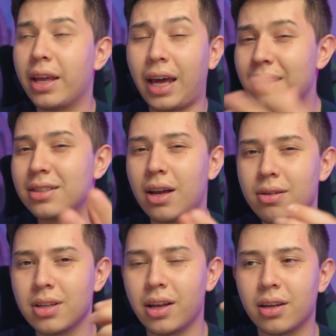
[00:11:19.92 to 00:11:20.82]
it kind of
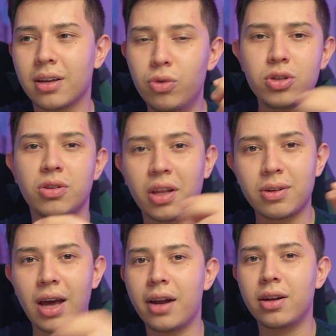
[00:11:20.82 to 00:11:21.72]
sounds like audio that
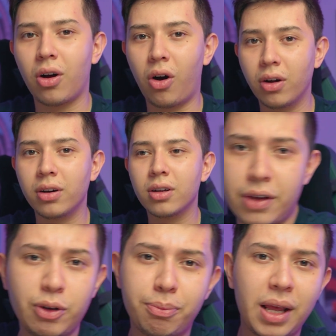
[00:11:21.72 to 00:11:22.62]
you added on.
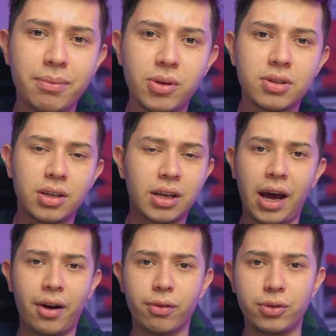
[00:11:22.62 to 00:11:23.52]
If you play music
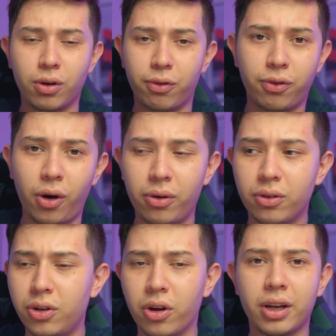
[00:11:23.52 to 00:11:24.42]
out of your
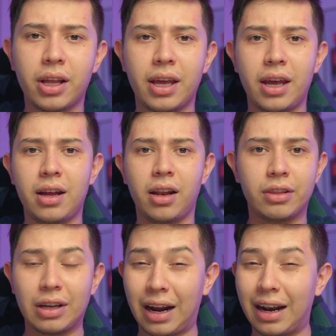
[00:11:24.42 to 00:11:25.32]
phone, you're not gonna hear
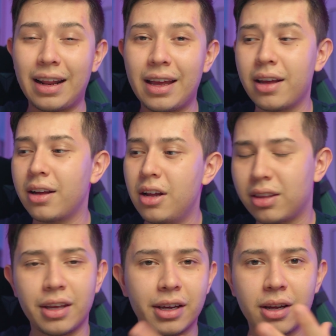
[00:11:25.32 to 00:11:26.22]
the clear,
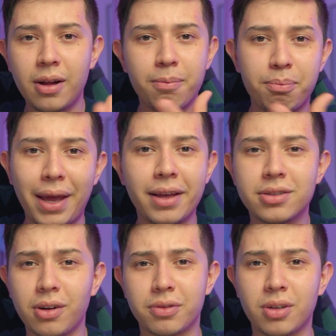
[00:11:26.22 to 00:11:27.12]
thick bass of